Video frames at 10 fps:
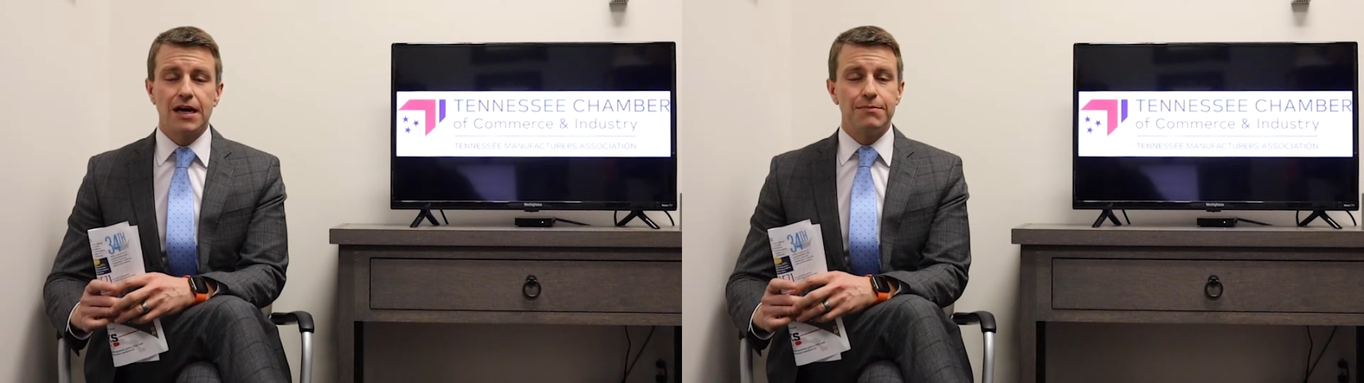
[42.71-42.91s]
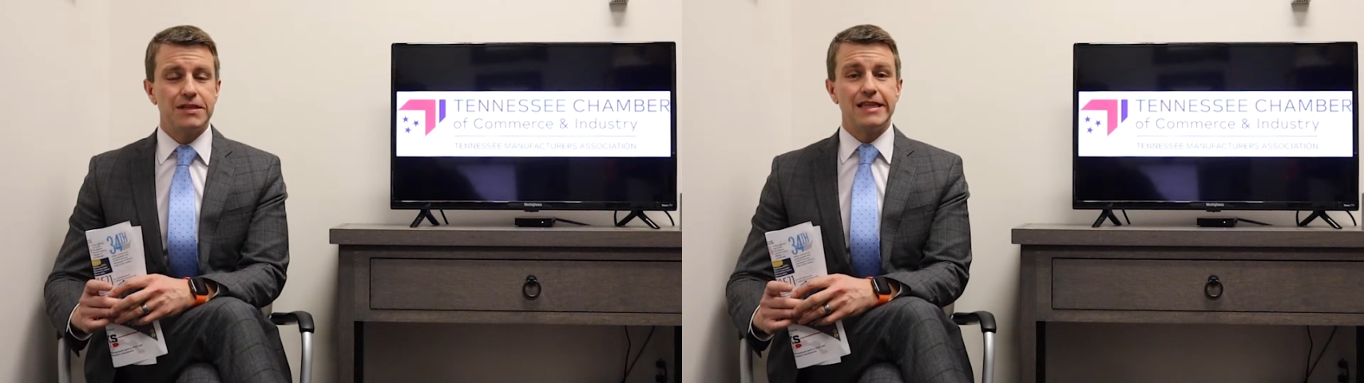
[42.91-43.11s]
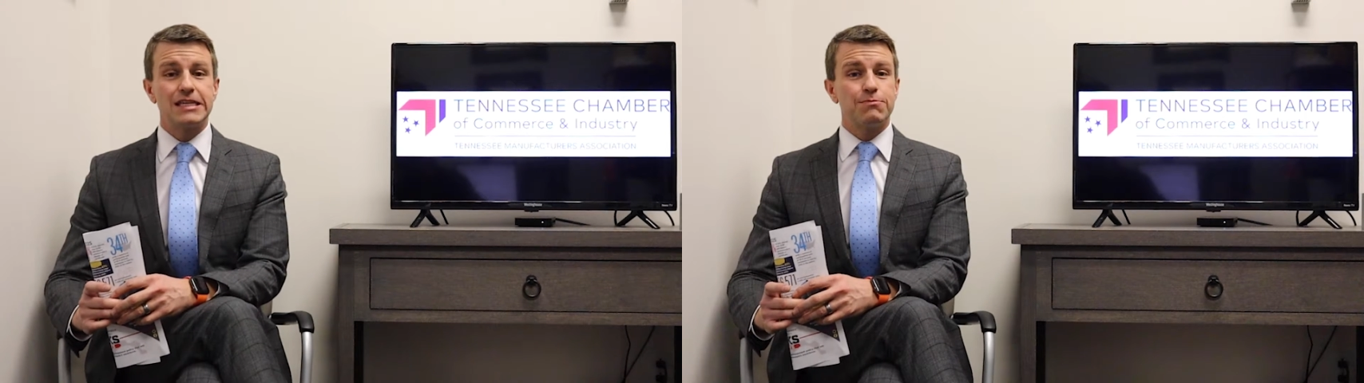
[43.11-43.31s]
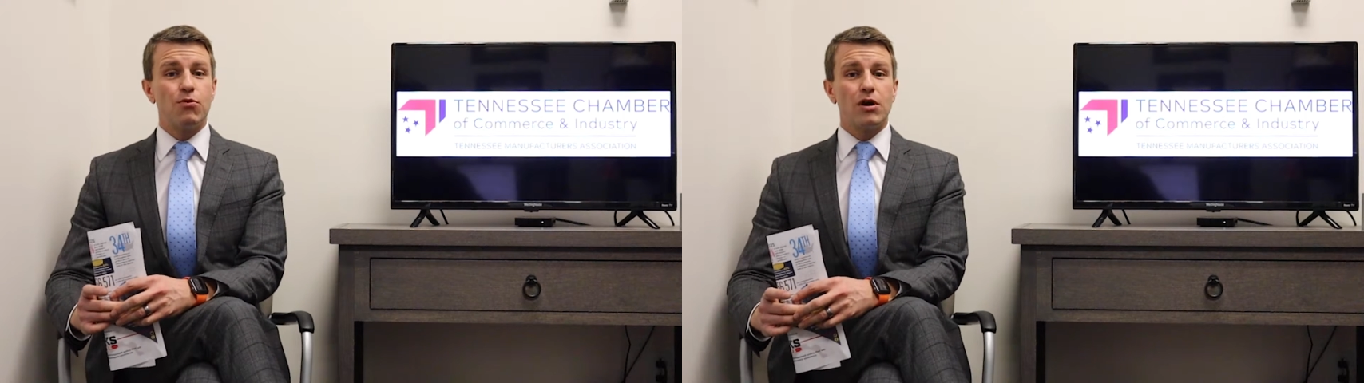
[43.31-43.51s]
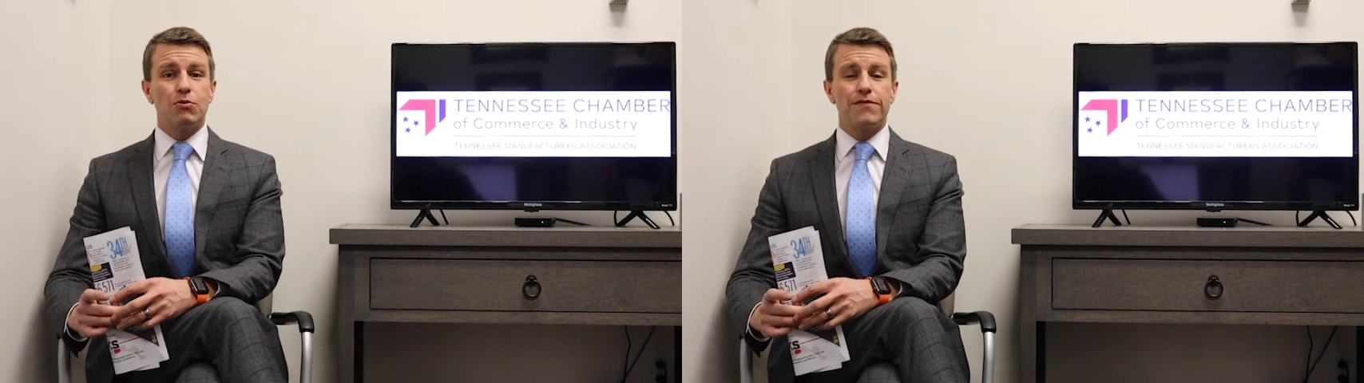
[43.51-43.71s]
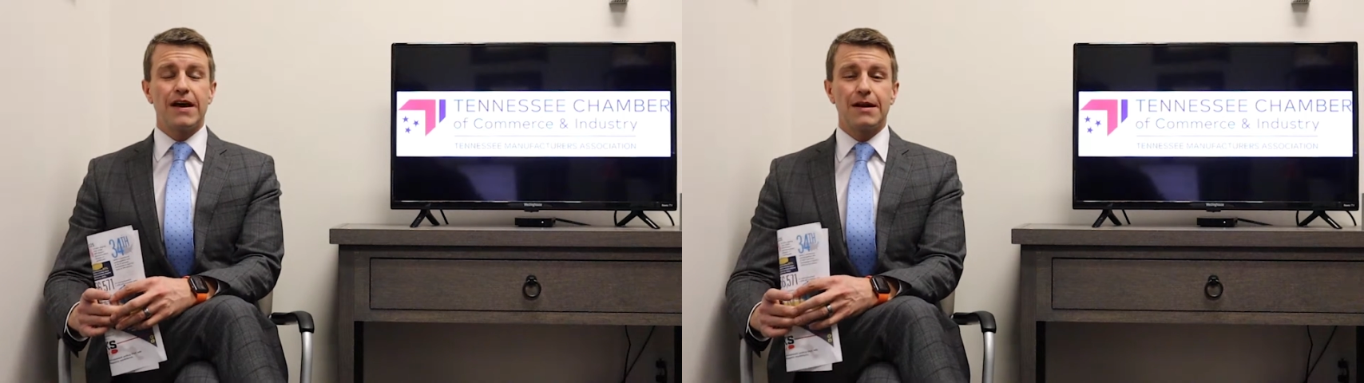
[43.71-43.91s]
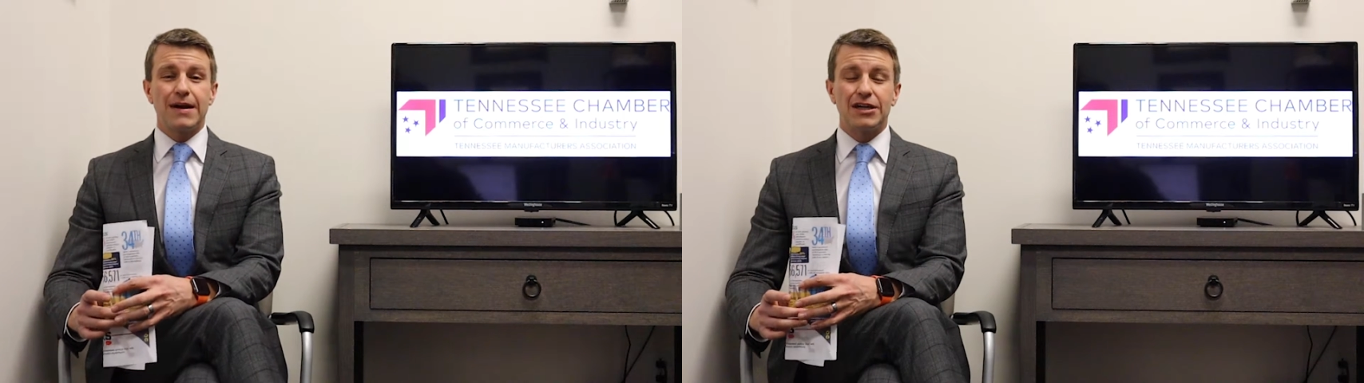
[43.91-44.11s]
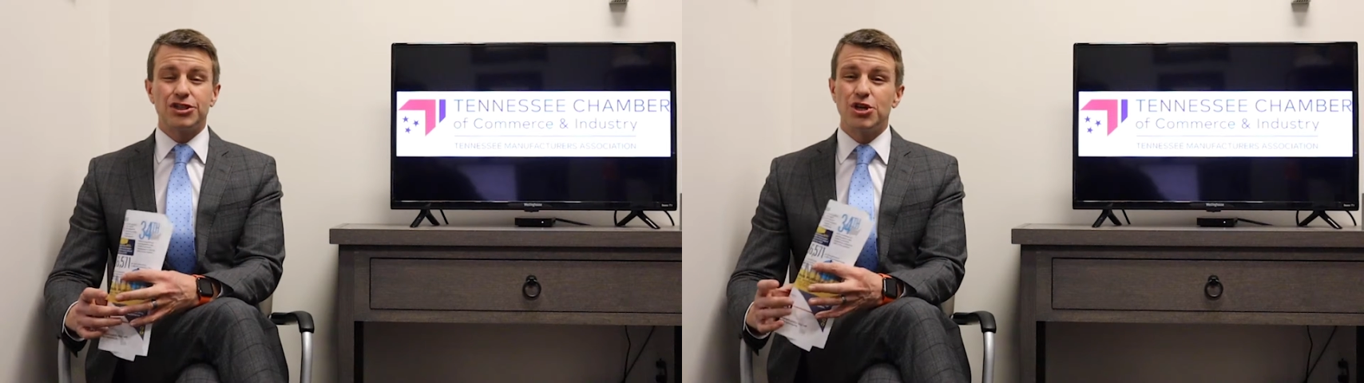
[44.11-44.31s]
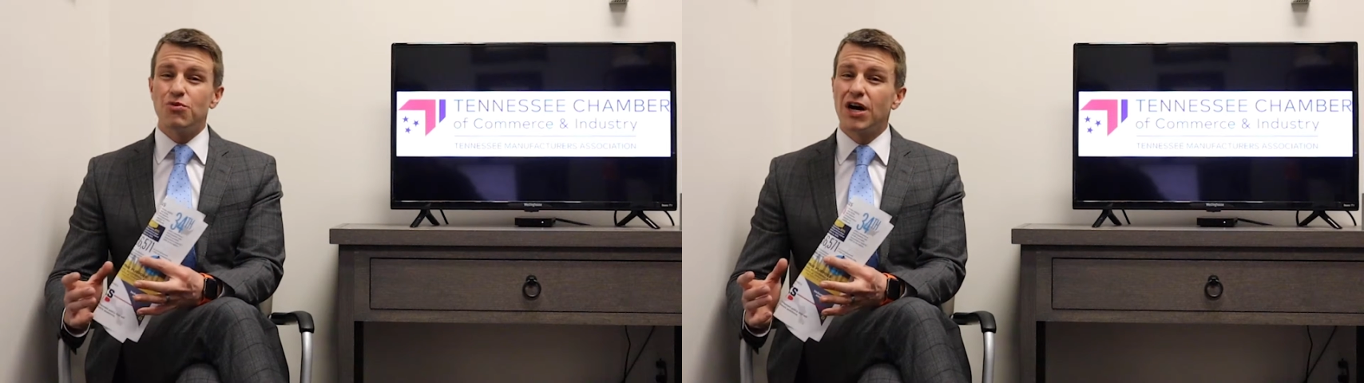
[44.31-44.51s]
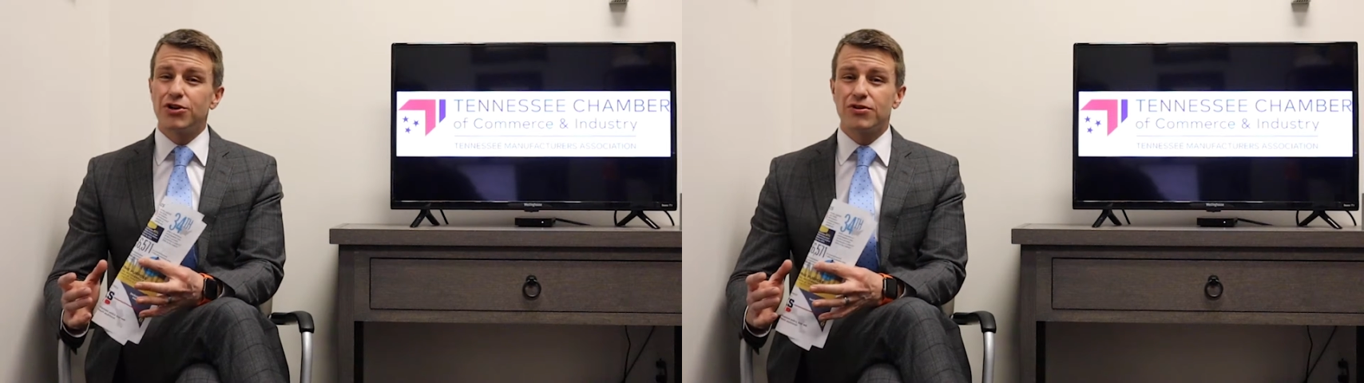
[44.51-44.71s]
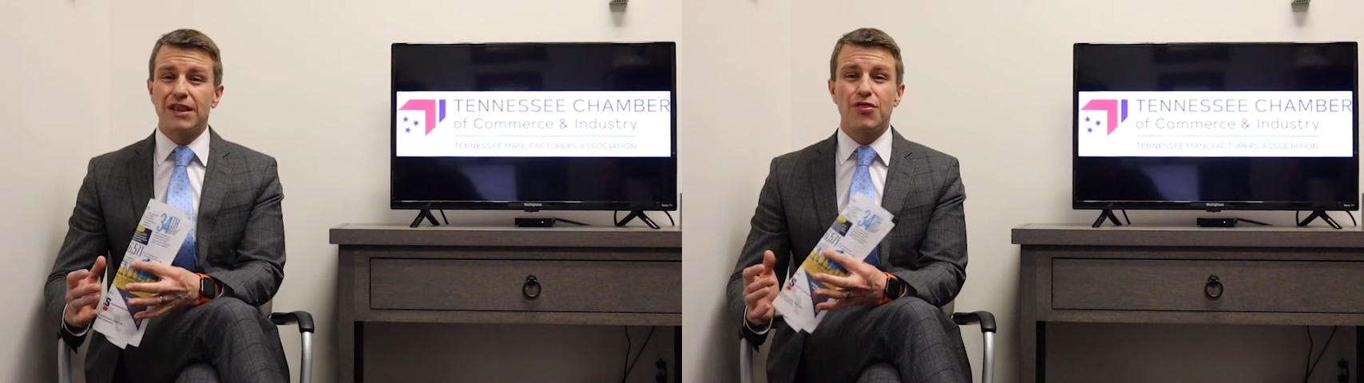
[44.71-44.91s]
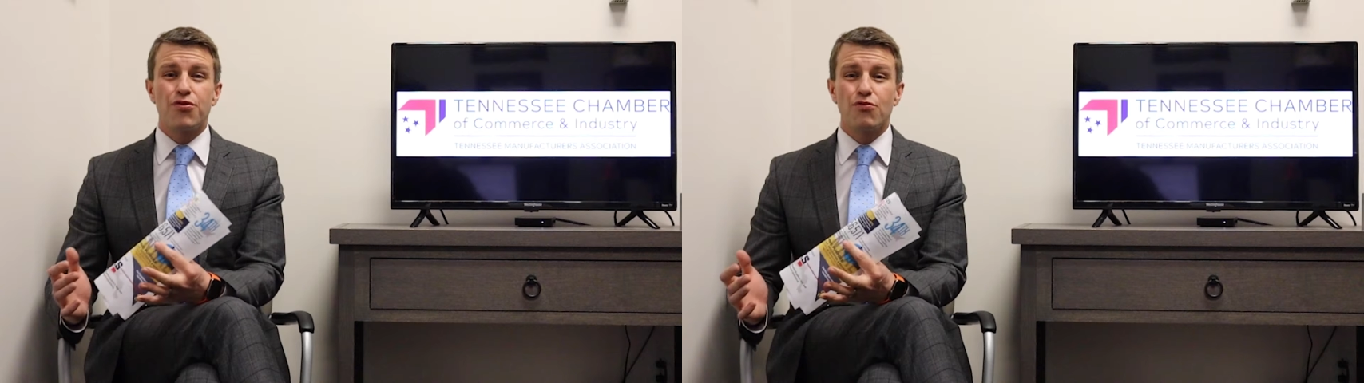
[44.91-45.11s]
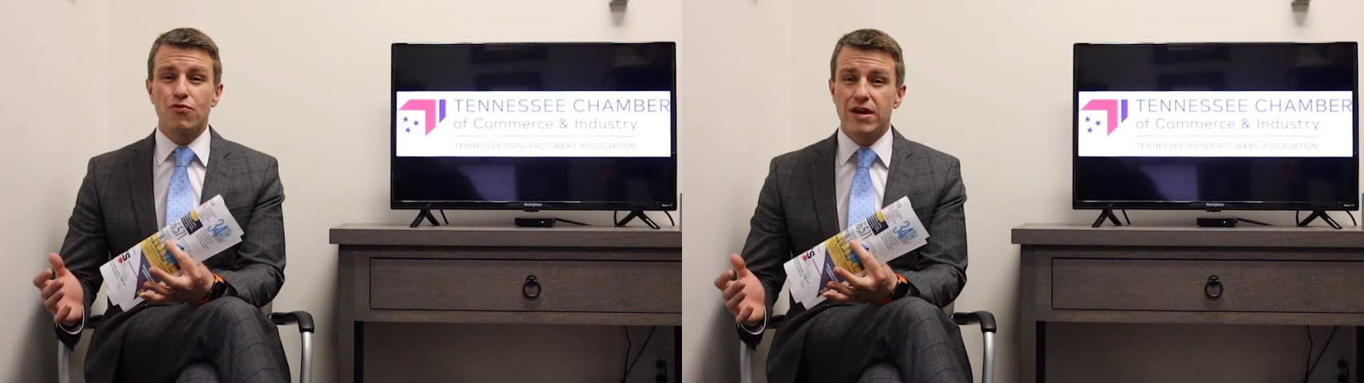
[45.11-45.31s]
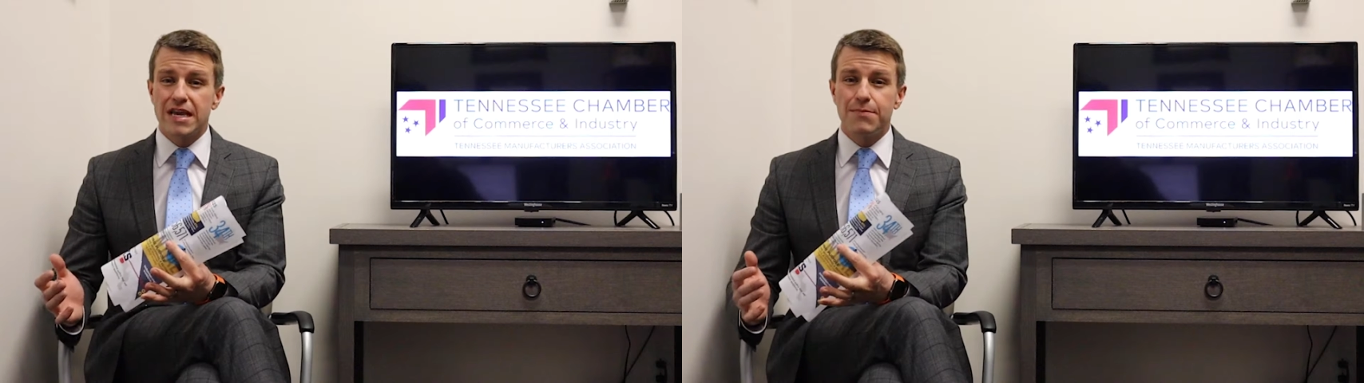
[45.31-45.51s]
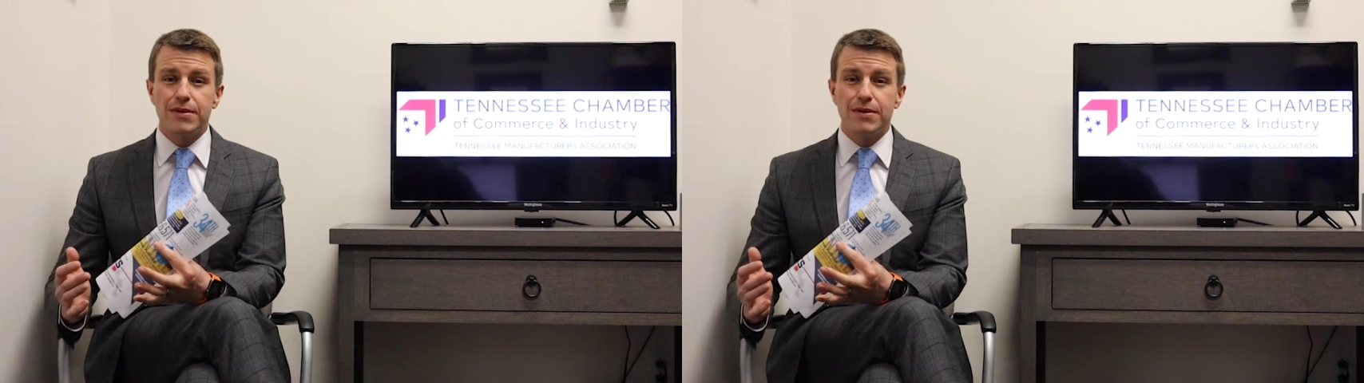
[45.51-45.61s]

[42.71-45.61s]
Up to this point, we've had about 203